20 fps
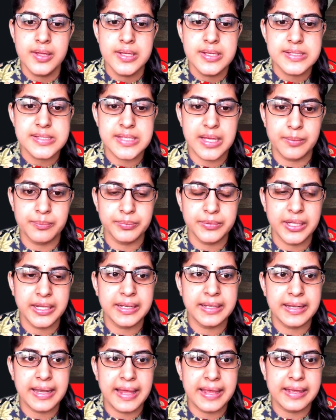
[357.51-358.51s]

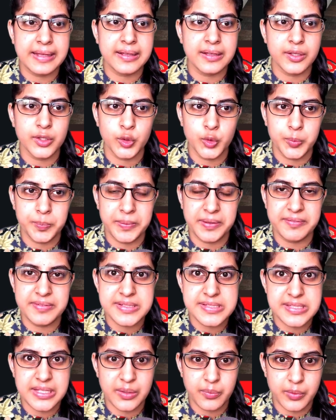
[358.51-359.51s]
something like
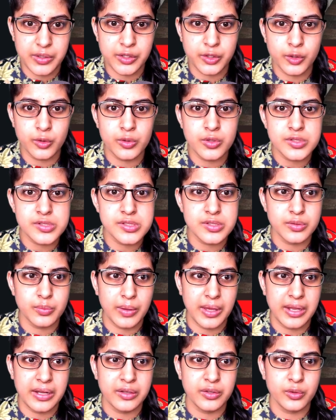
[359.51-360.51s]
UPVC windows
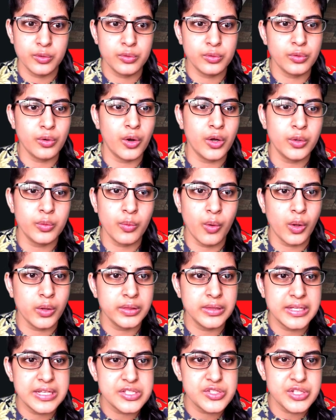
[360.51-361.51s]
where you do not want
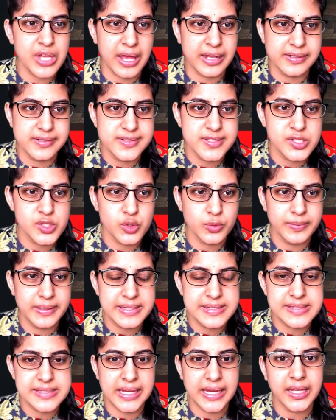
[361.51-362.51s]
these channels to be
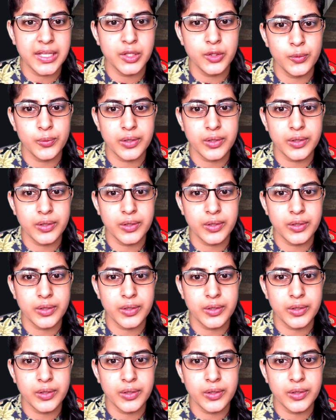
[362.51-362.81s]
seen